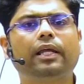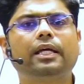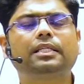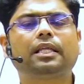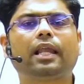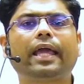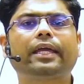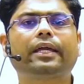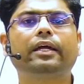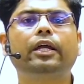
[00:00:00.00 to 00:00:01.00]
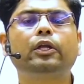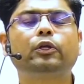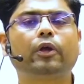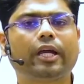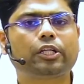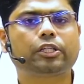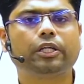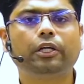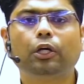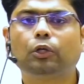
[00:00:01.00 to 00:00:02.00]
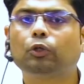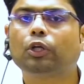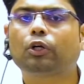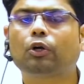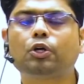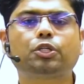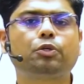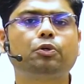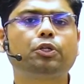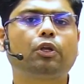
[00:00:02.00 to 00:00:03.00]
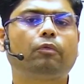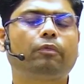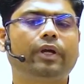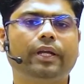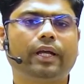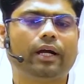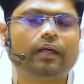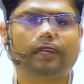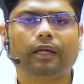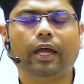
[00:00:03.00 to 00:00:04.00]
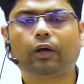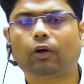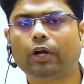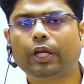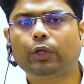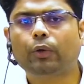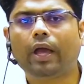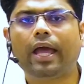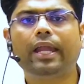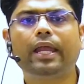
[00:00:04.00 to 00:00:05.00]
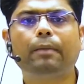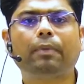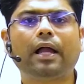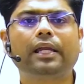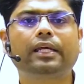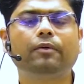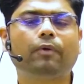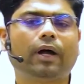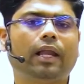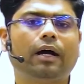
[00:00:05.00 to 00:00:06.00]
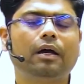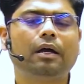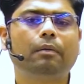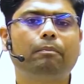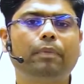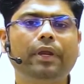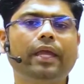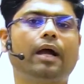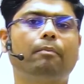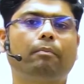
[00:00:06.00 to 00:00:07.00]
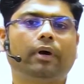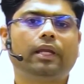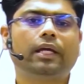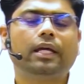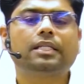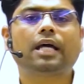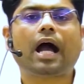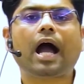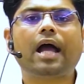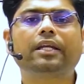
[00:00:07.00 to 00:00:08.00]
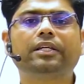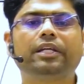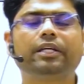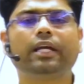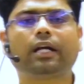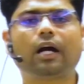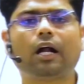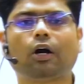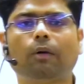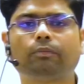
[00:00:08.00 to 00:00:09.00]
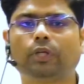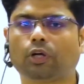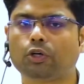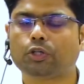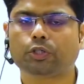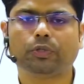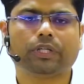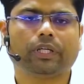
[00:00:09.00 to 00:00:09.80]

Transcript: is like an introduction to the Constitution of India. According to N.A. Palkiwala, preamble is identity card of the Constitution.